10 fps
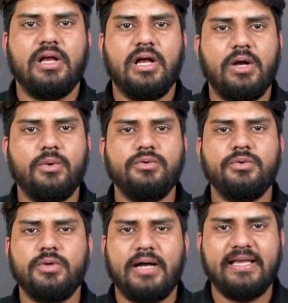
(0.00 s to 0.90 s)
How
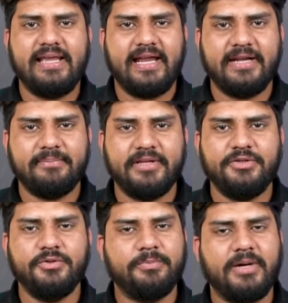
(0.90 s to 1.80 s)
do I add my
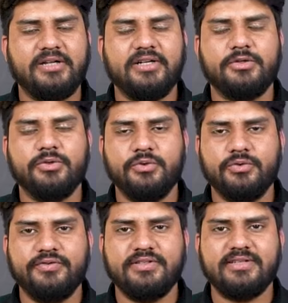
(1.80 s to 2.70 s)
new partner to
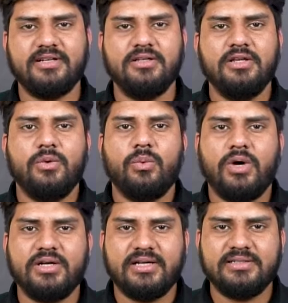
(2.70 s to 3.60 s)
U visa?
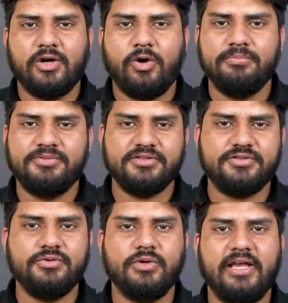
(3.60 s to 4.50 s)
What are the
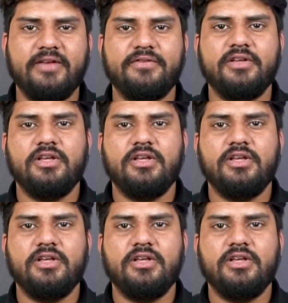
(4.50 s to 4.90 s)
options you have?